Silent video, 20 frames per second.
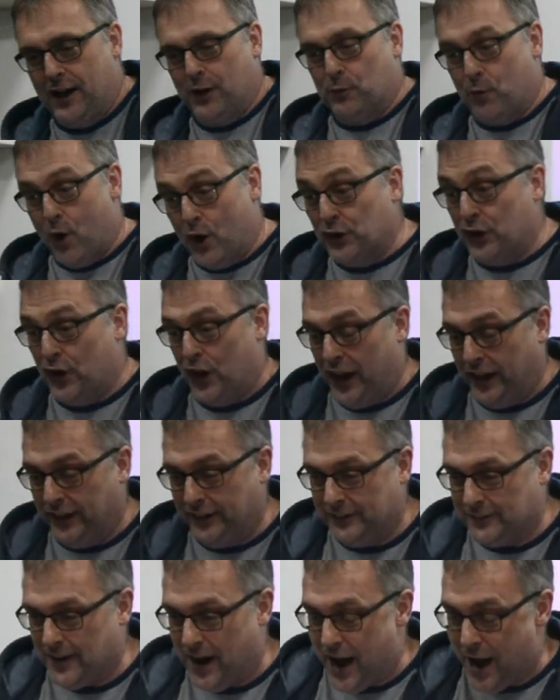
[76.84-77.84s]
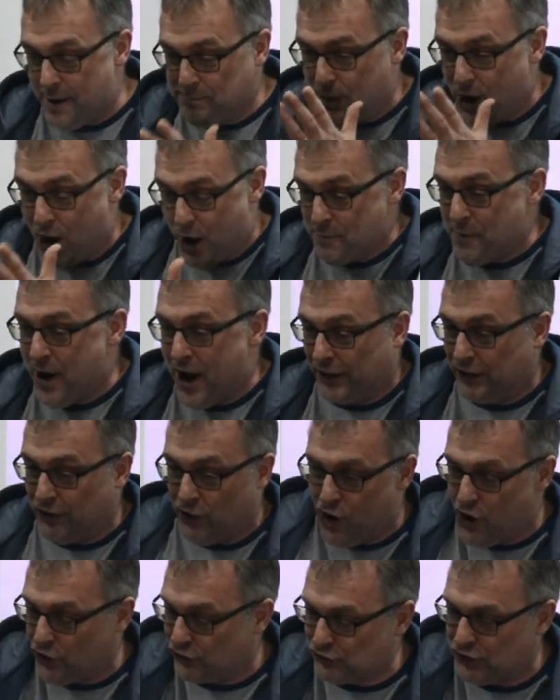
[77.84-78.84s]
one day I parked my
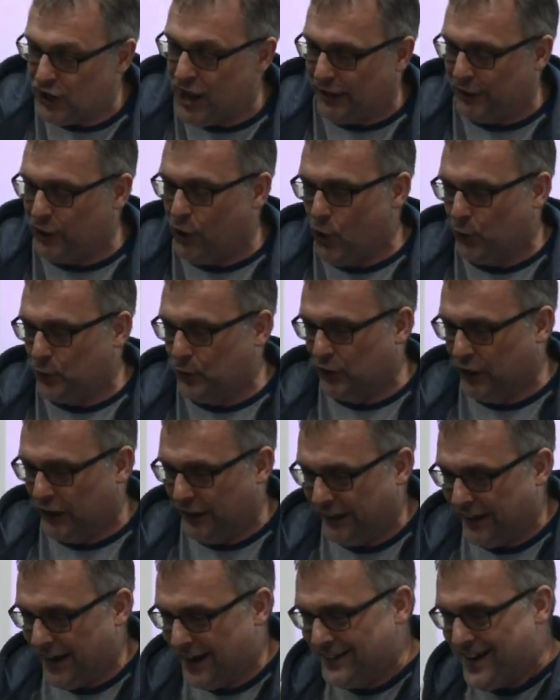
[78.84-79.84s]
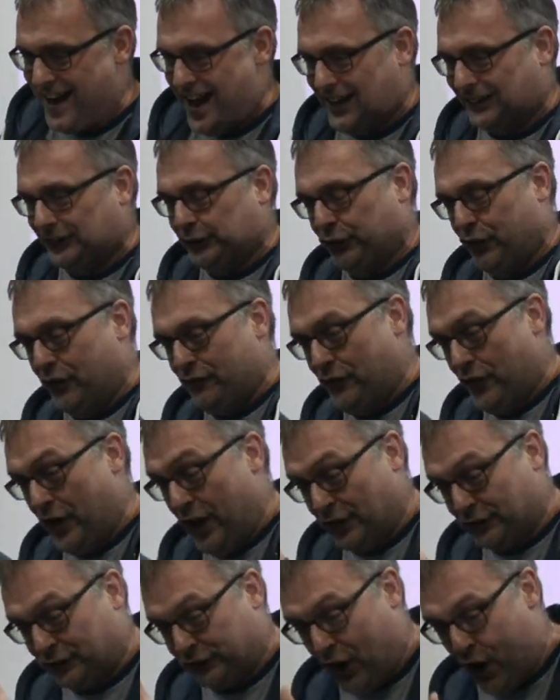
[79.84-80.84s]
car slightly awkwardly and had to
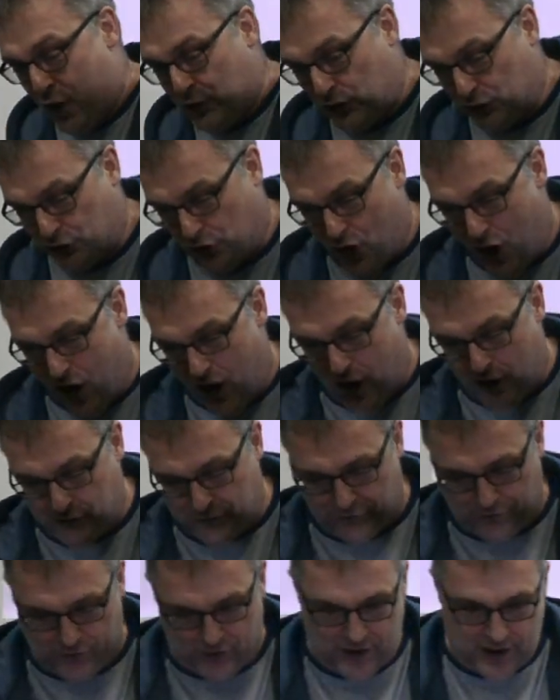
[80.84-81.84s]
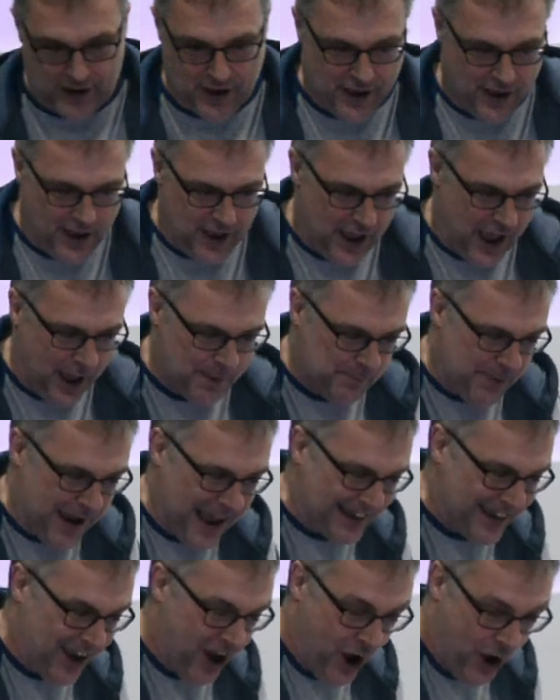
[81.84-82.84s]
reverse down the drive and
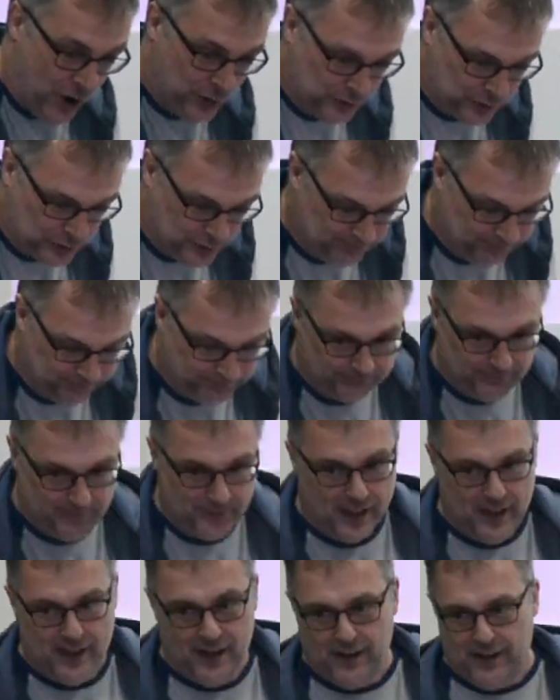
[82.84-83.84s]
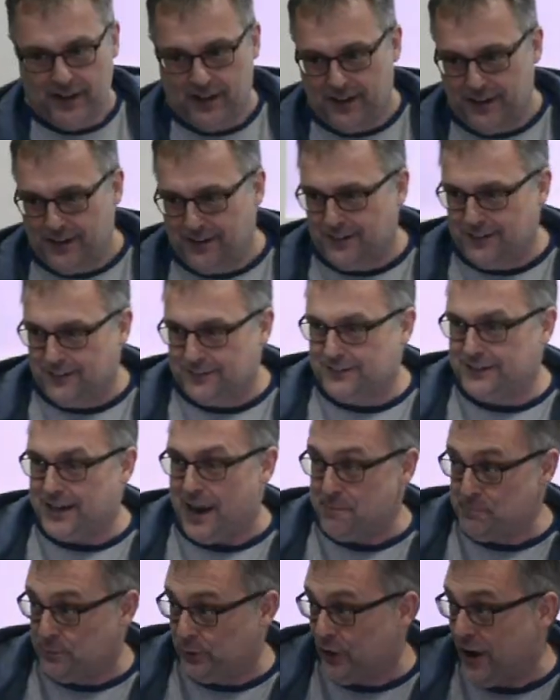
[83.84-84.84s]
back out
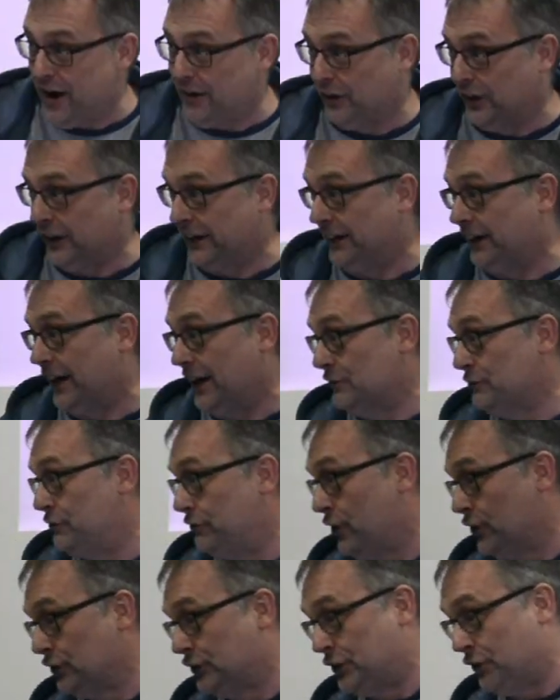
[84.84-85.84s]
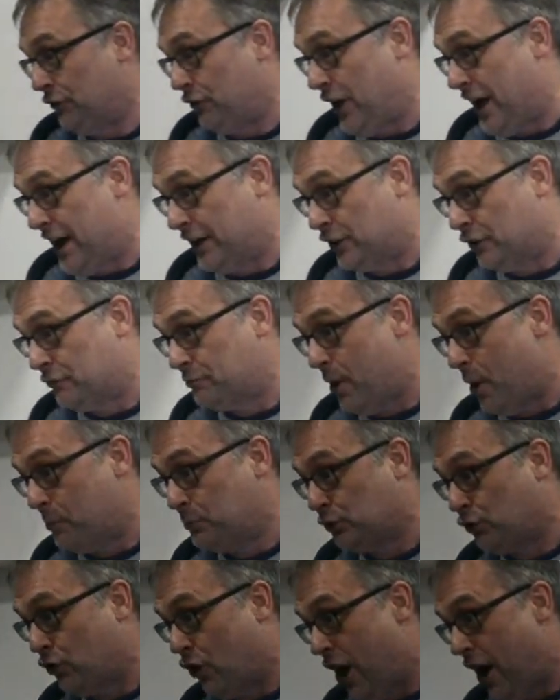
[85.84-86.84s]
temporarily in front of the end of
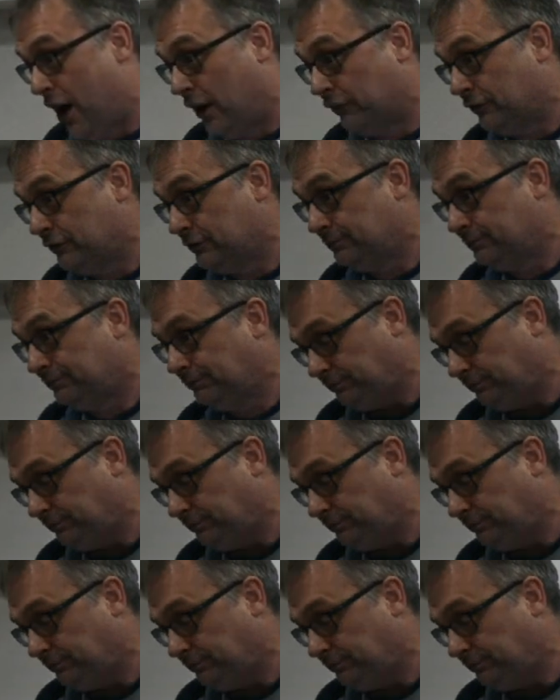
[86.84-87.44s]
Bob's drive.